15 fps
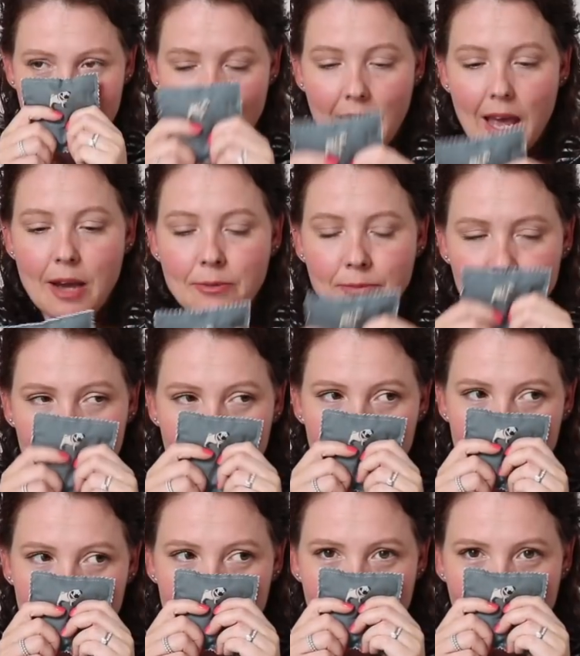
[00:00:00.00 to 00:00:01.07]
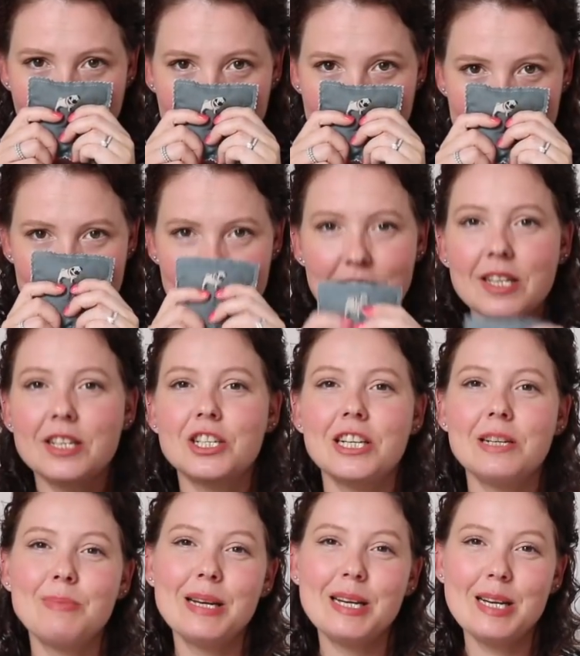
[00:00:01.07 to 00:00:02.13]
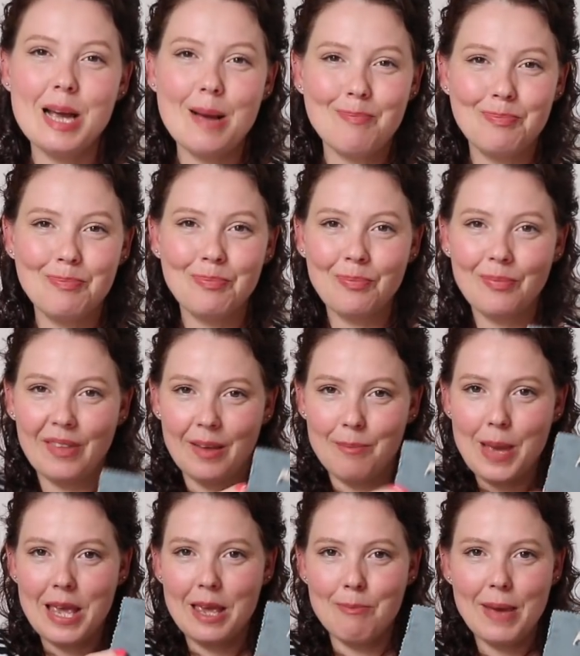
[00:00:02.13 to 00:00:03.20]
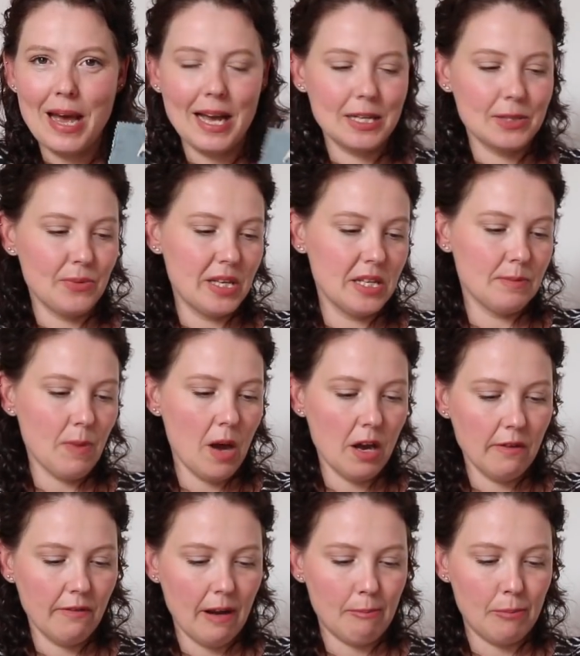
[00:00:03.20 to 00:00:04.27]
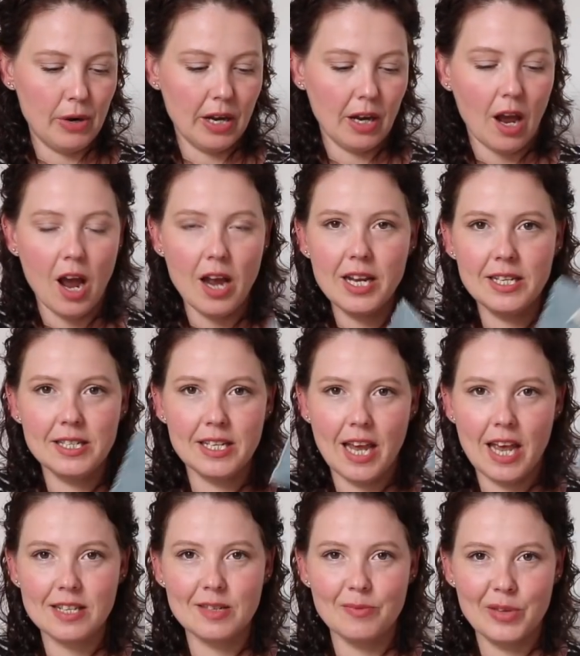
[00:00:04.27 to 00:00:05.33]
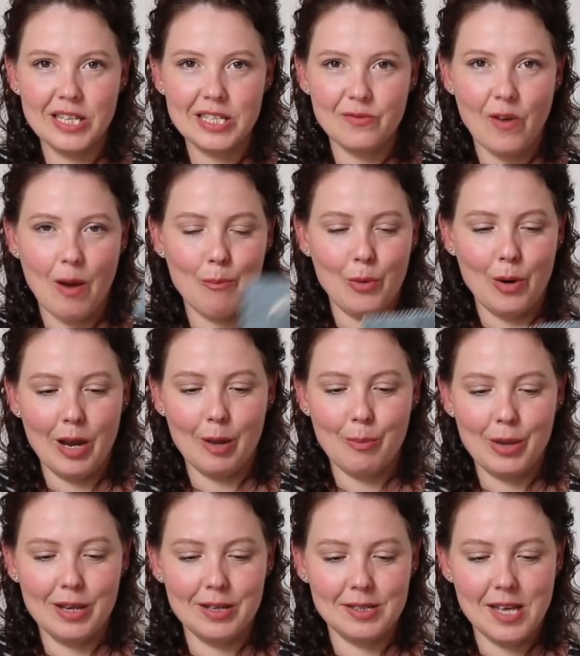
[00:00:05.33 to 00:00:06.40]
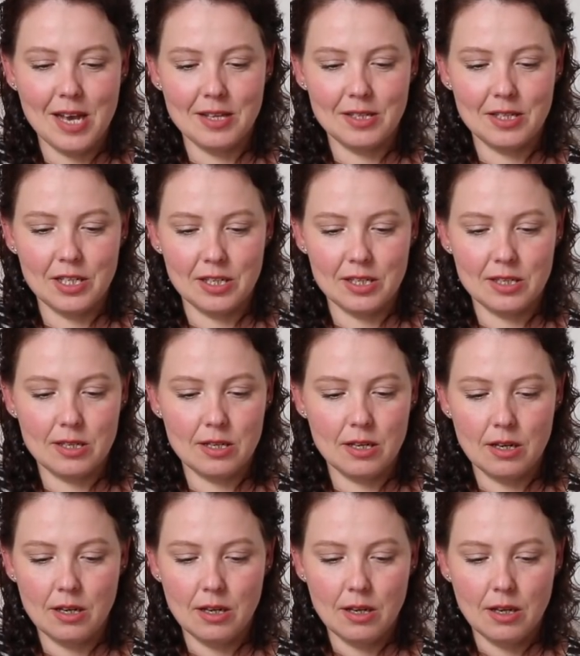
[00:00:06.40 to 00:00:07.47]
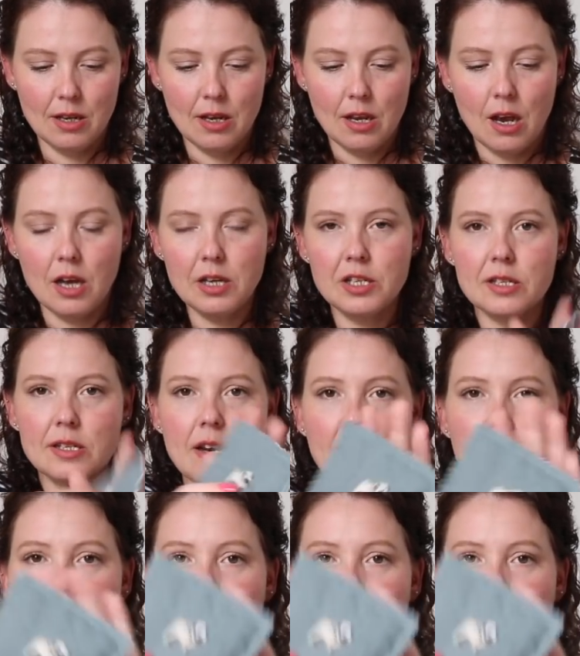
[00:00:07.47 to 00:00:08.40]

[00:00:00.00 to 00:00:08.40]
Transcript: account, I noticed that she'd been making bags with this pug fabric. I need to get some of this fabric, because I just love